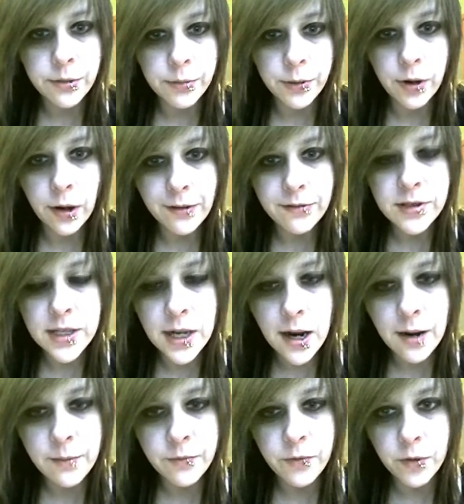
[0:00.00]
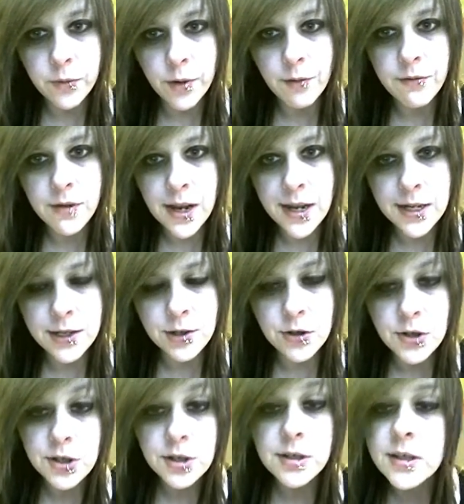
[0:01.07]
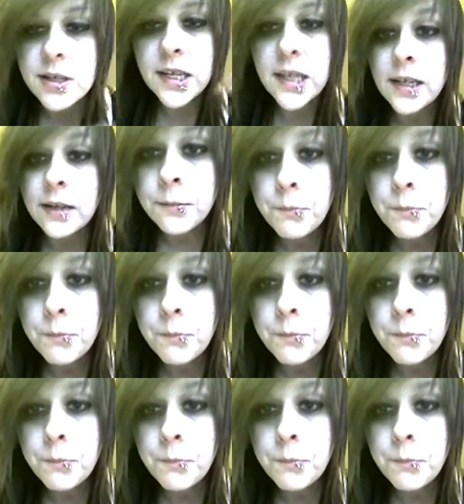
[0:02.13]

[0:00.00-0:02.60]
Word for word: you have time for revenge. See?